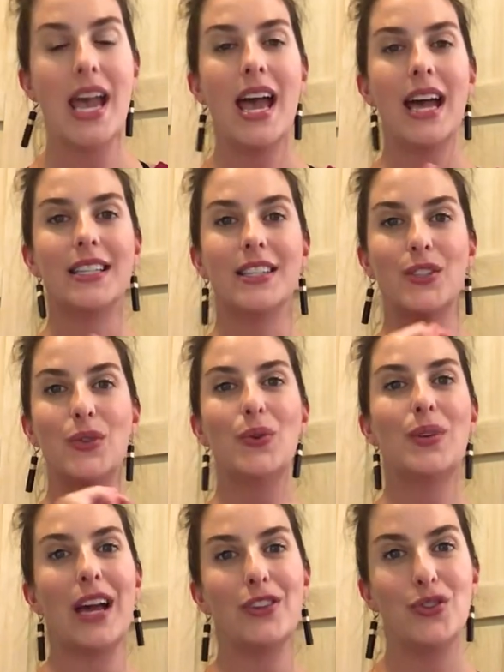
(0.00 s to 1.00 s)
As soon
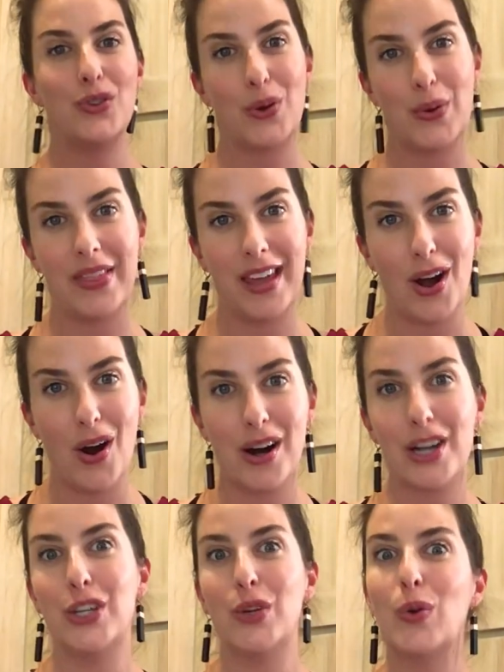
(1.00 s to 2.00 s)
as you know what they are,
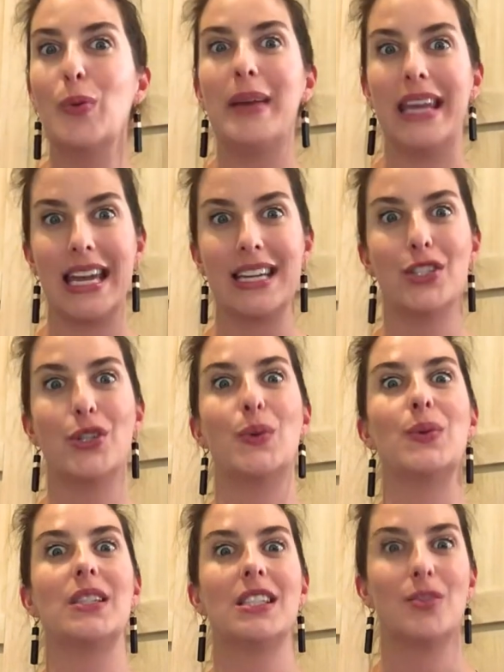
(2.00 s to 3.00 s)
you will begin to
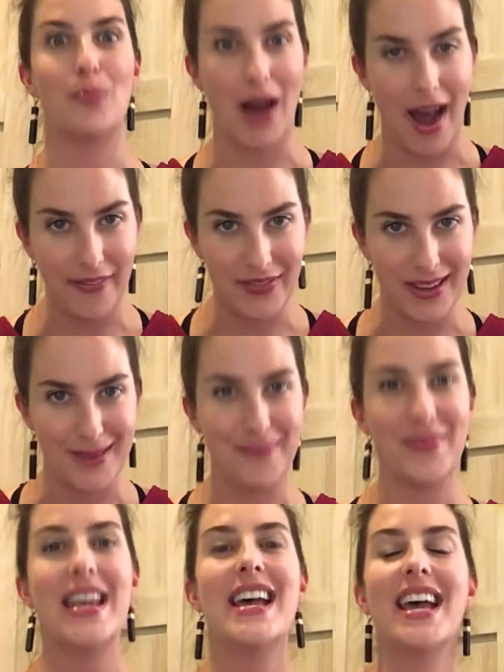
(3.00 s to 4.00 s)
spot them,
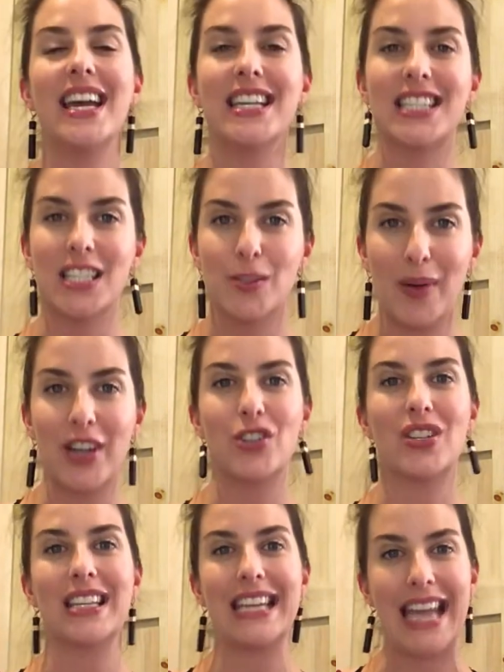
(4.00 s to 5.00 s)

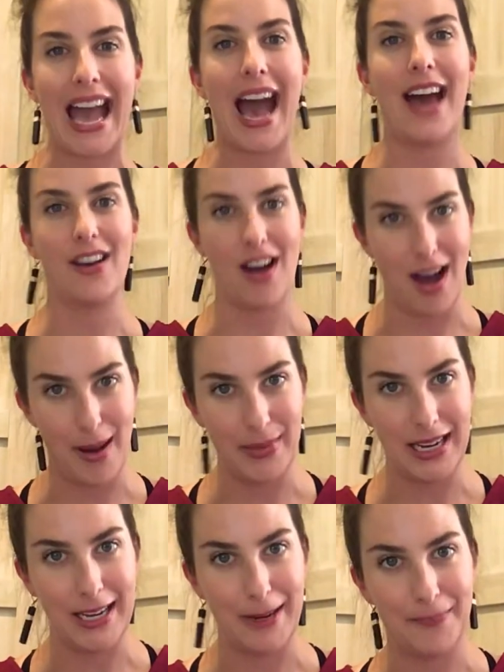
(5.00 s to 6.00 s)
especially ad
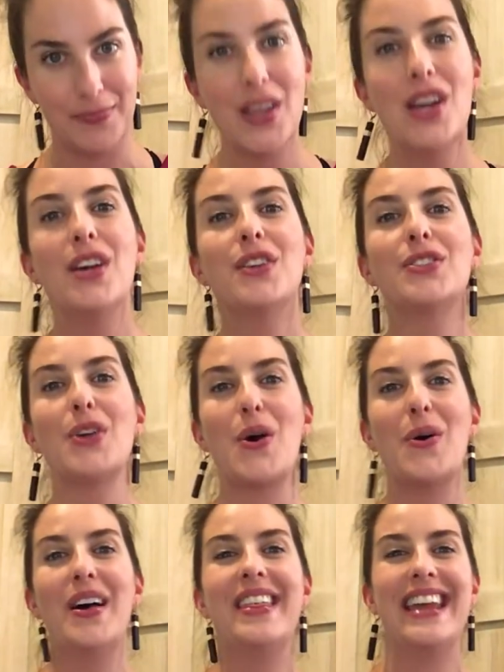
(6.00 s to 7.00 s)
hominem. So
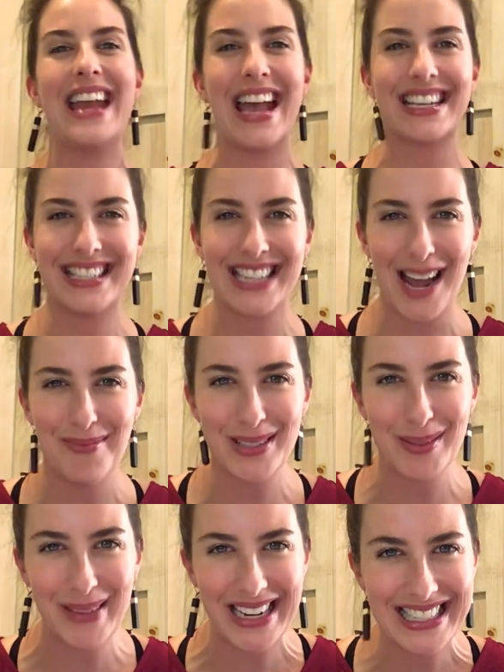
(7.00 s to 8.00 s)
the next time
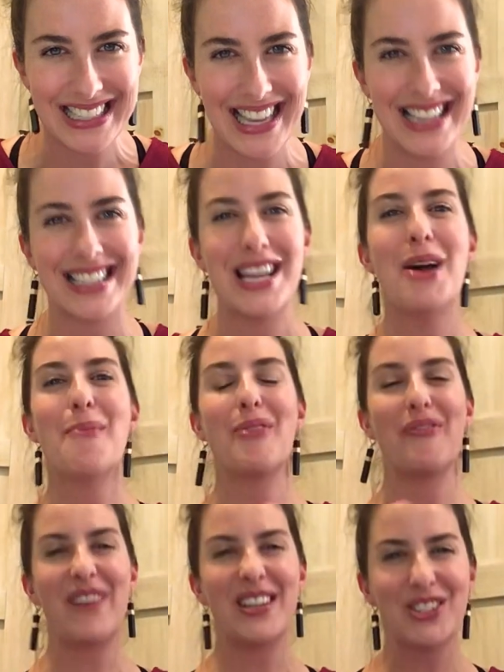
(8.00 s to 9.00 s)
somebody says,
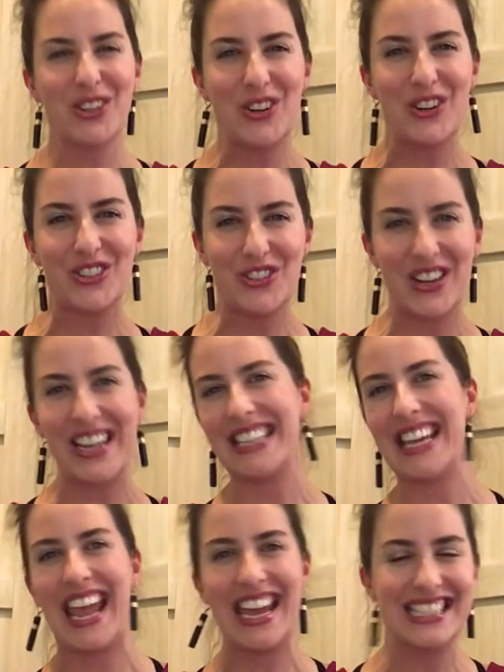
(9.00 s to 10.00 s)
Professor Trent
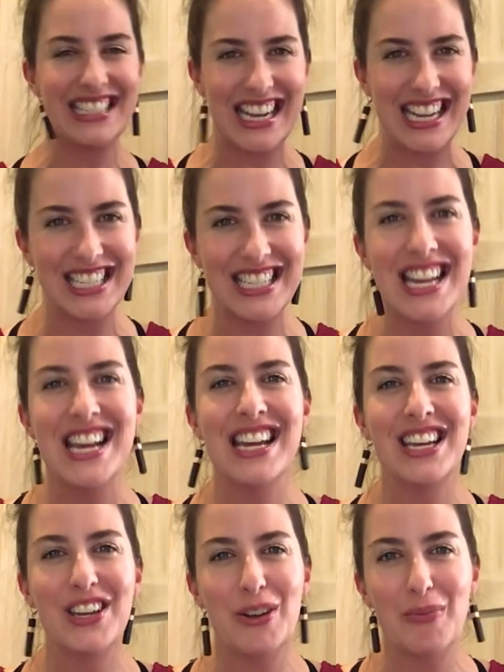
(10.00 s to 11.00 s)
can't teach
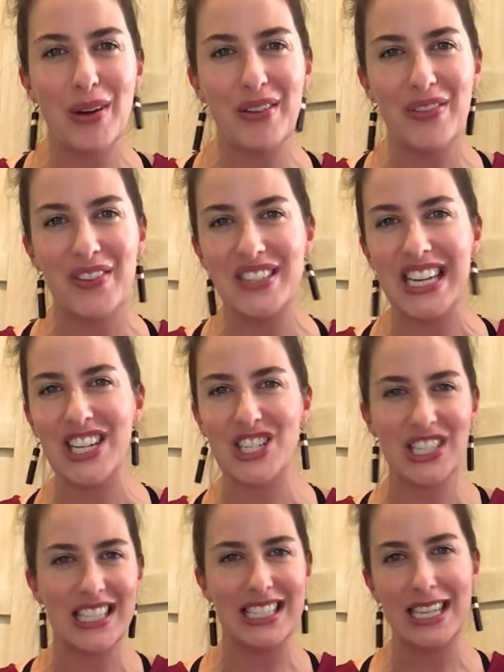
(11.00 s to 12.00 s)
Hume 115,
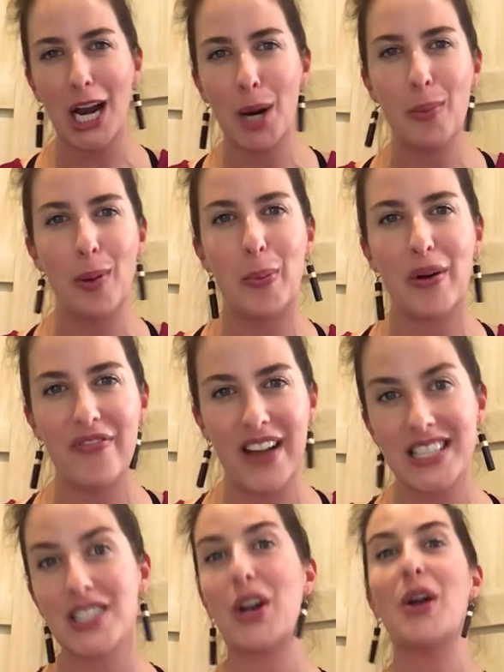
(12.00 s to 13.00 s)
she's a terrible
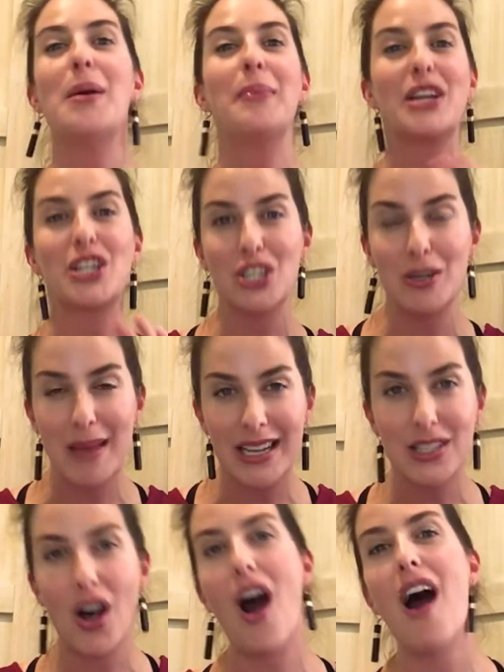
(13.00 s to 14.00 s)
professor because she makes
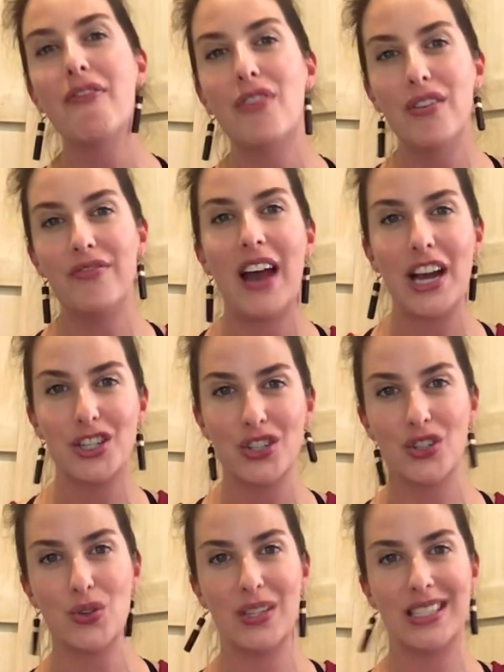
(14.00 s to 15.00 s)
awful fashion
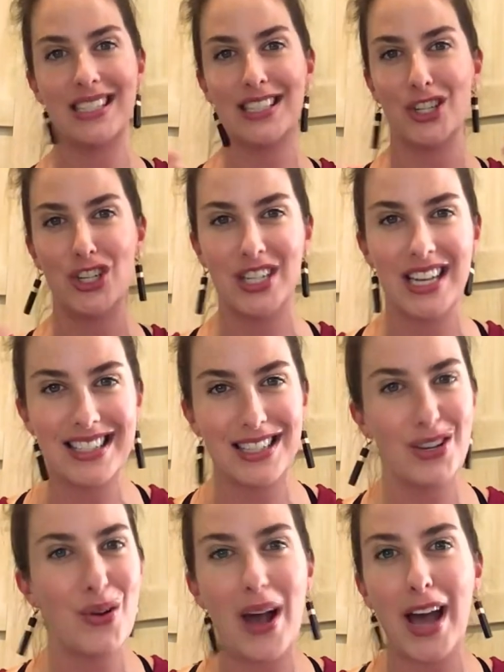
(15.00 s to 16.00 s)
choices and she doesn't
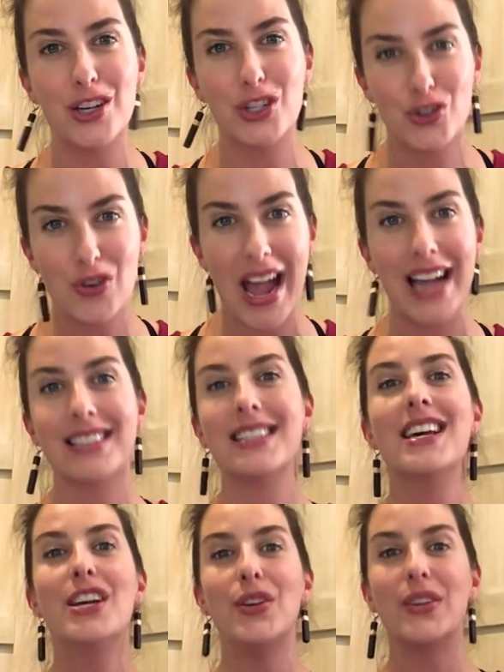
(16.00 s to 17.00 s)
know how to dress,
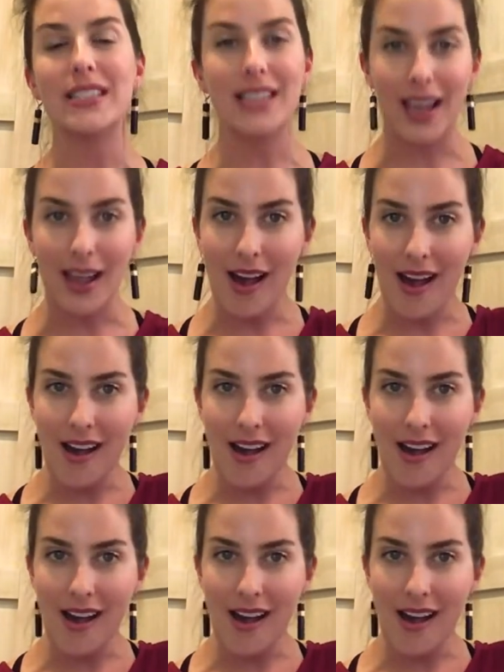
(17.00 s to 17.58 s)
you can say,